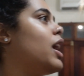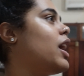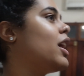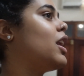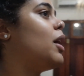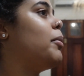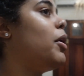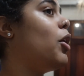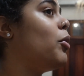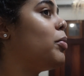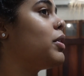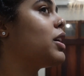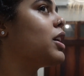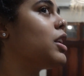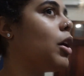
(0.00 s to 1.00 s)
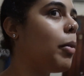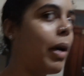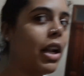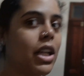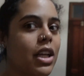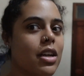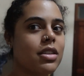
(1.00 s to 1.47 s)
And I'm hoping
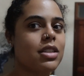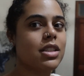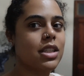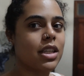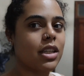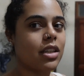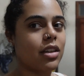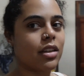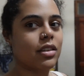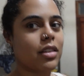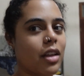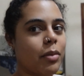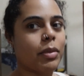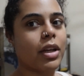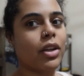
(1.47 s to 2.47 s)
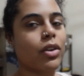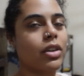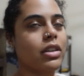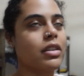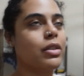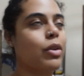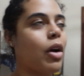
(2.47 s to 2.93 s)
nobody else is in here except me and
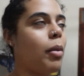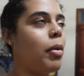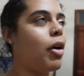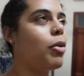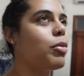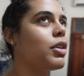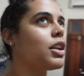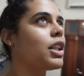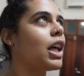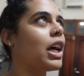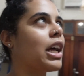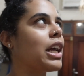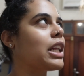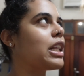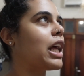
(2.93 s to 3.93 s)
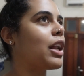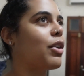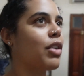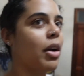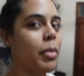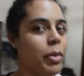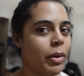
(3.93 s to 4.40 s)
Dorian. So I'm hoping, like, they
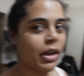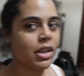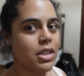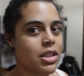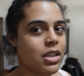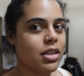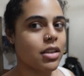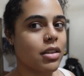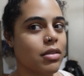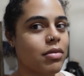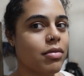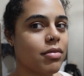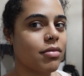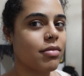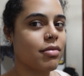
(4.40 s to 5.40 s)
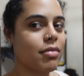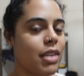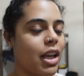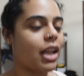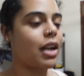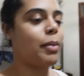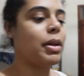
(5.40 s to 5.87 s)
don't come and wake us up.
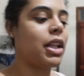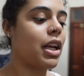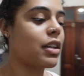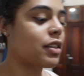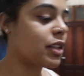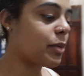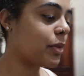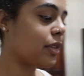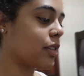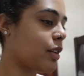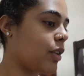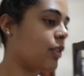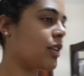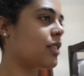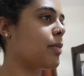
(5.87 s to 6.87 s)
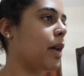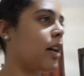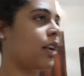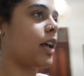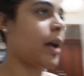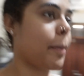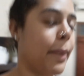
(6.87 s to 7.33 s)
And I'm a light sleeper, so it's bound
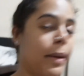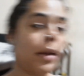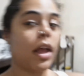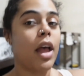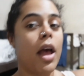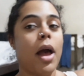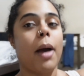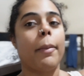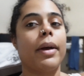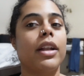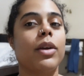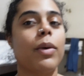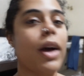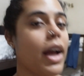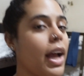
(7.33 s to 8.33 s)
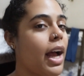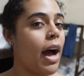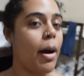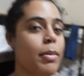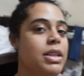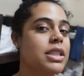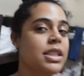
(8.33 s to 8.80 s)
to happen. But anyway,
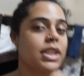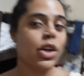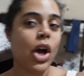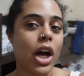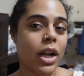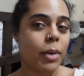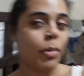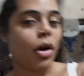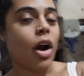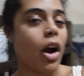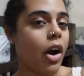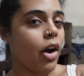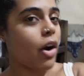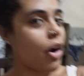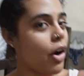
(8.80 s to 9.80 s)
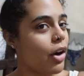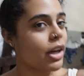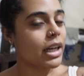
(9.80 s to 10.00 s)
I'm gonna see y'all tomorrow.